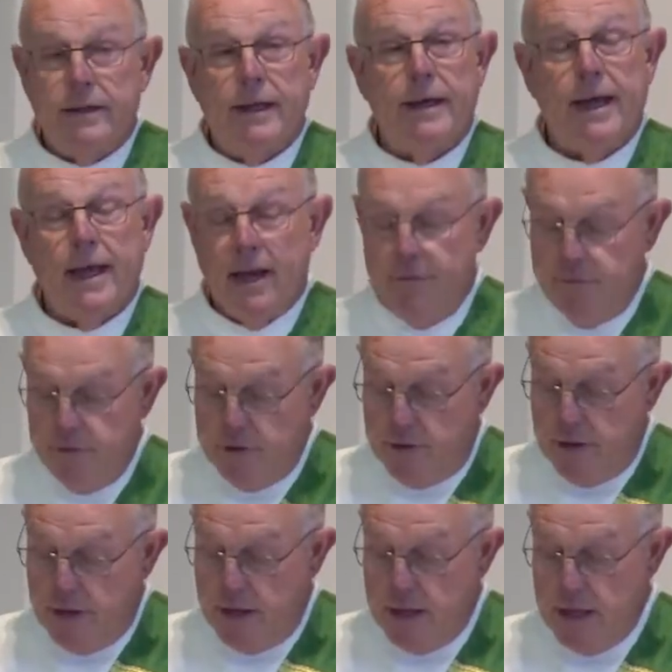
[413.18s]
that
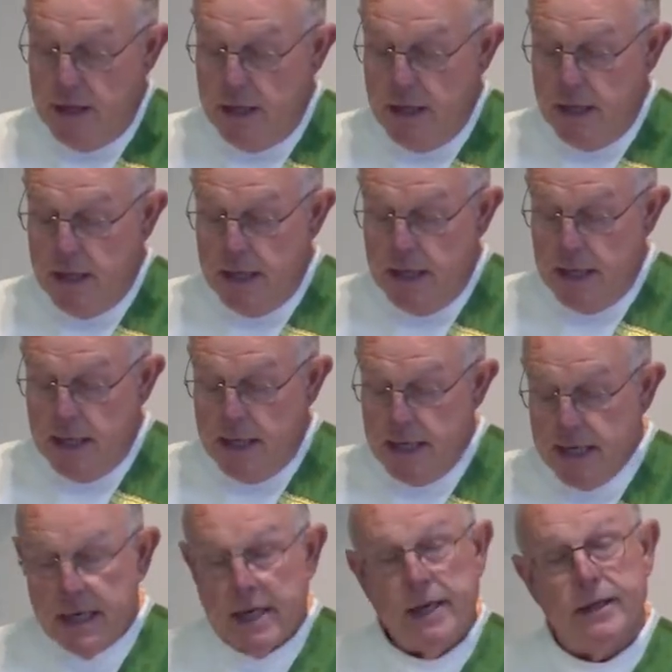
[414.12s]
everything
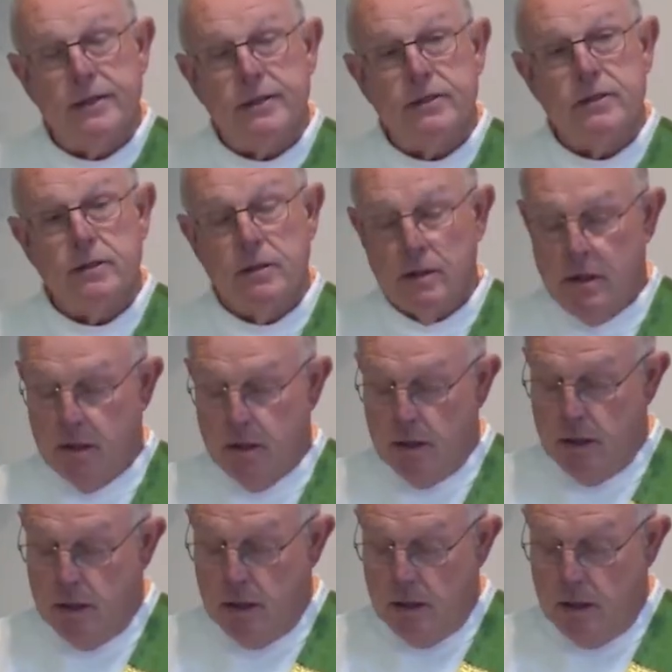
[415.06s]
He is
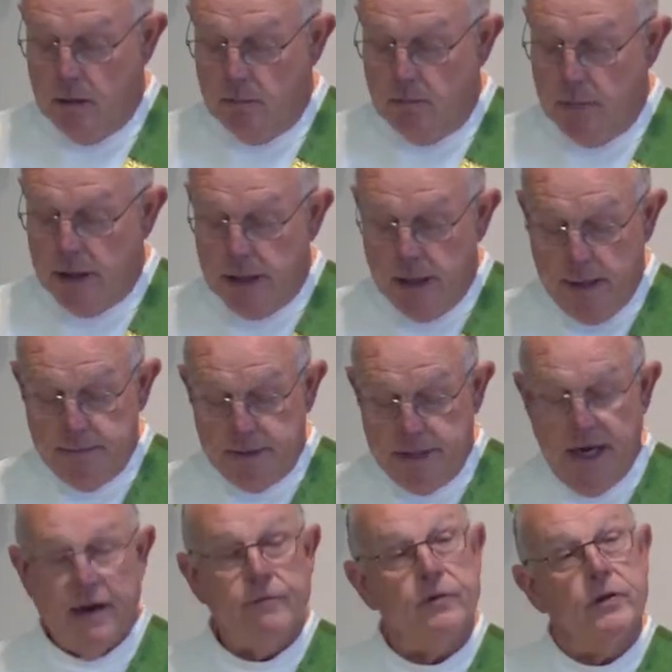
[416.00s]
becomes
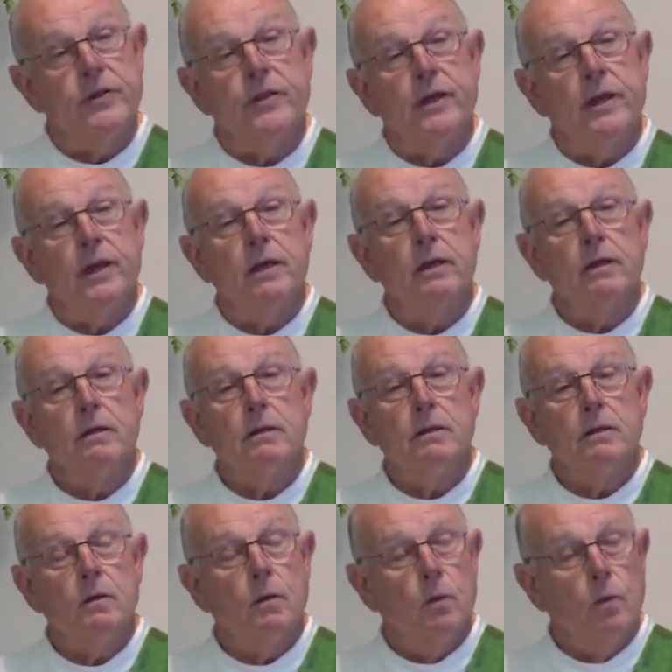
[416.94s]
everything
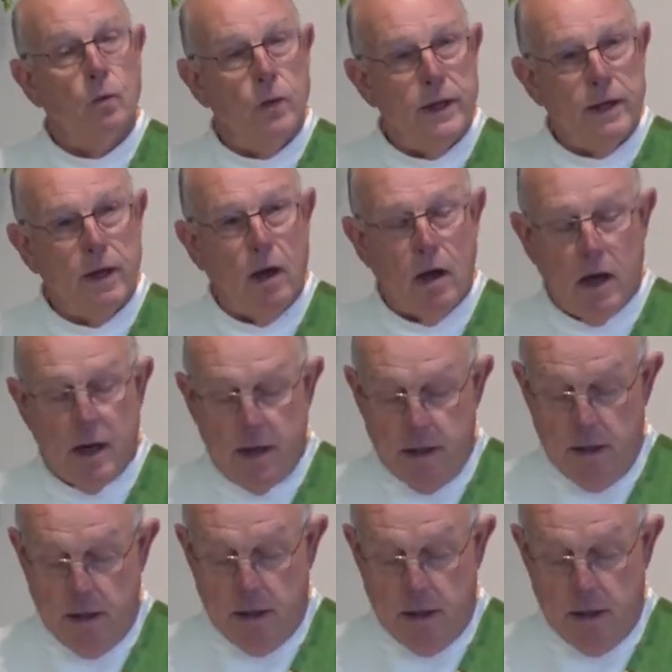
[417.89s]
we are,